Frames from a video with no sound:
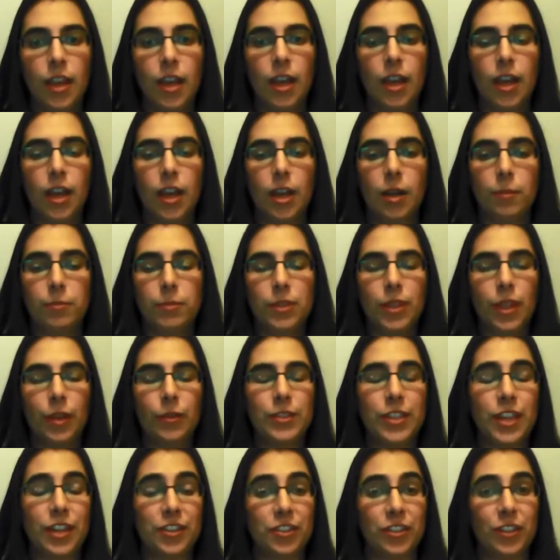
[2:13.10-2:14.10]
So that
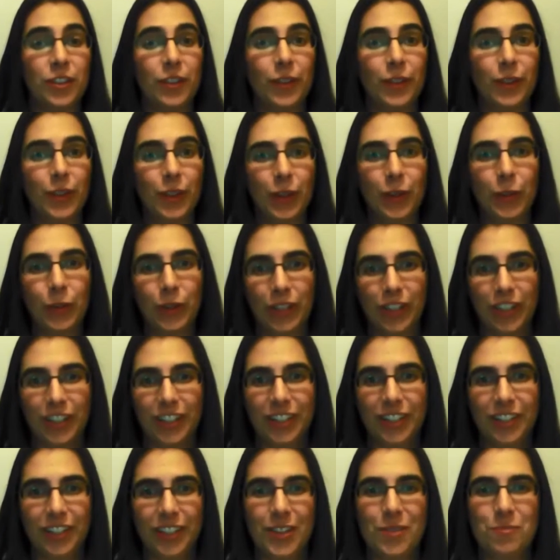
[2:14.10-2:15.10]
was actually the lower
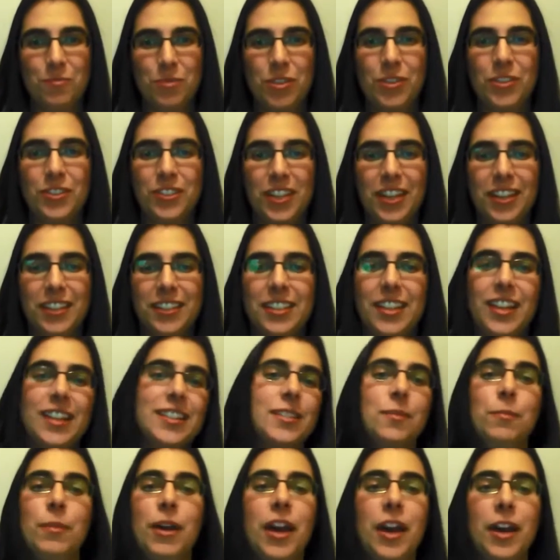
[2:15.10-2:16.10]
computer science class
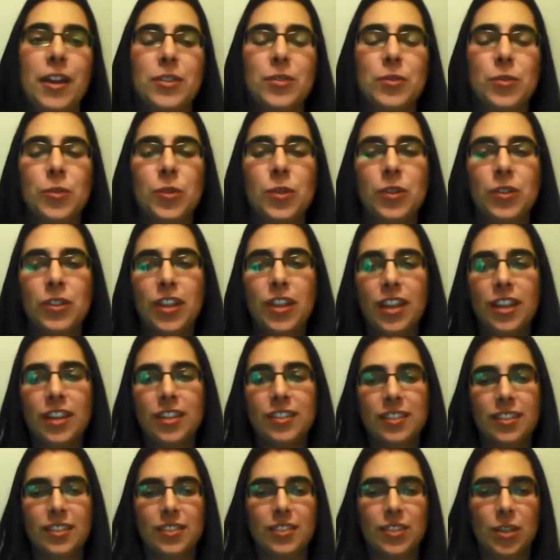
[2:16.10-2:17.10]
in my high school,
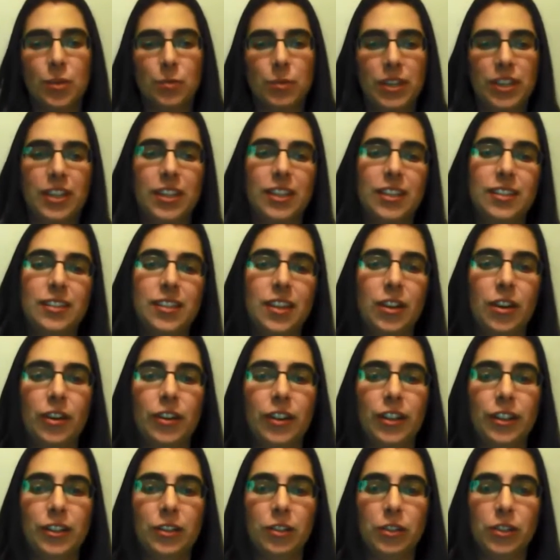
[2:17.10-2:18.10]
since so many kids had
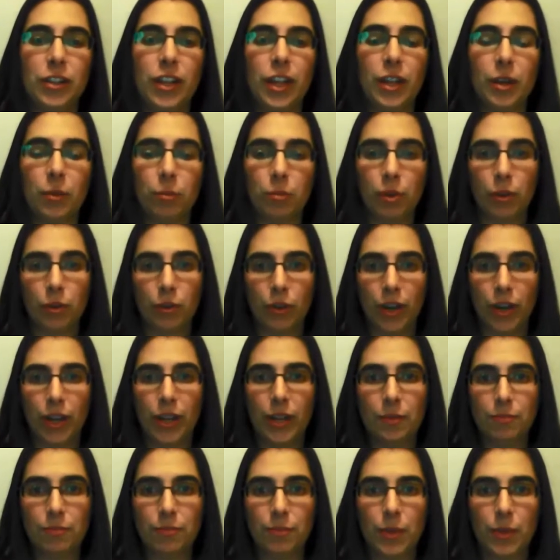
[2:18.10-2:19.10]
already learned how to
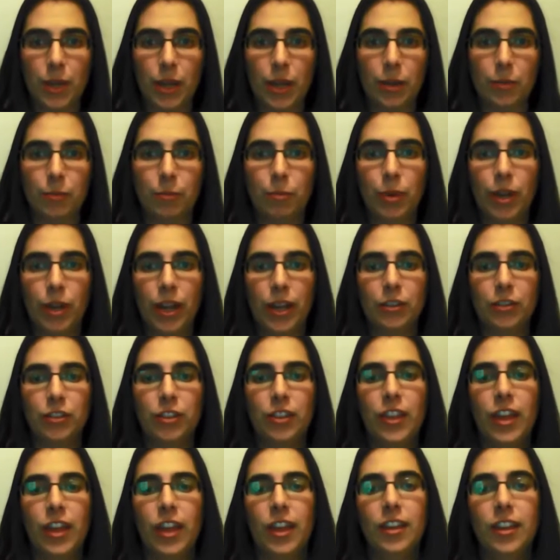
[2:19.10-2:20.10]
program prior
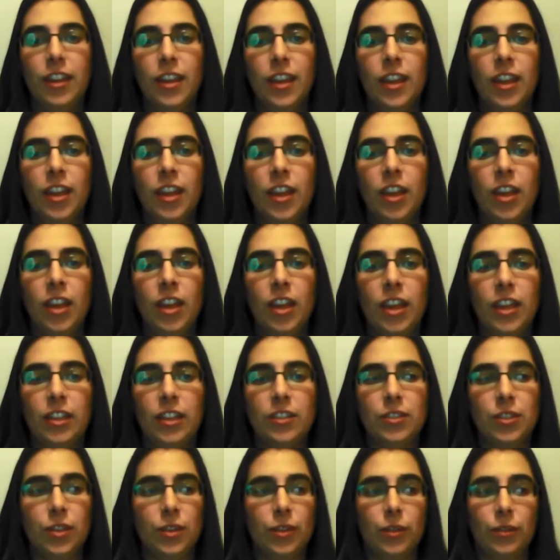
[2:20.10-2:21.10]
to that. And
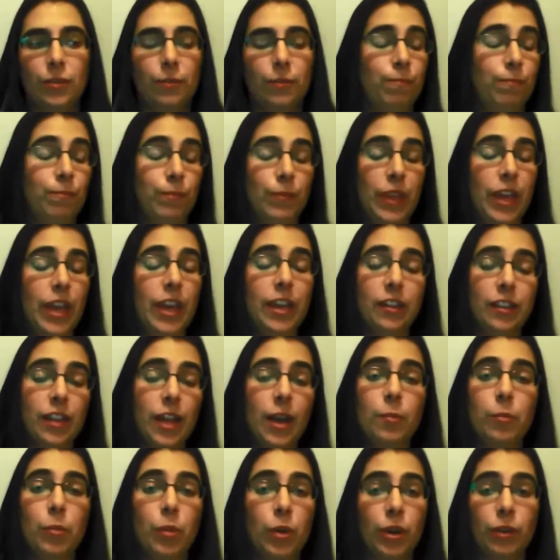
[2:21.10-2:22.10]
so they had a
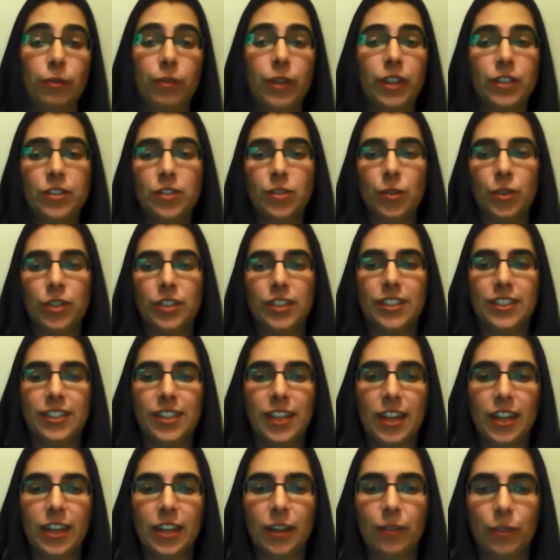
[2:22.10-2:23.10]
lot more advanced courses
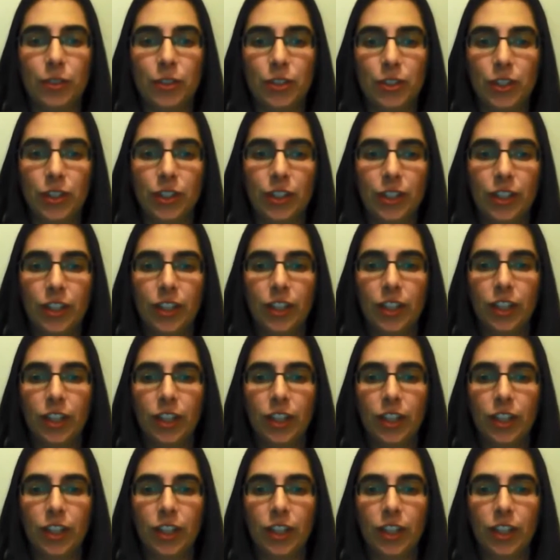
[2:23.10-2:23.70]
that I never took.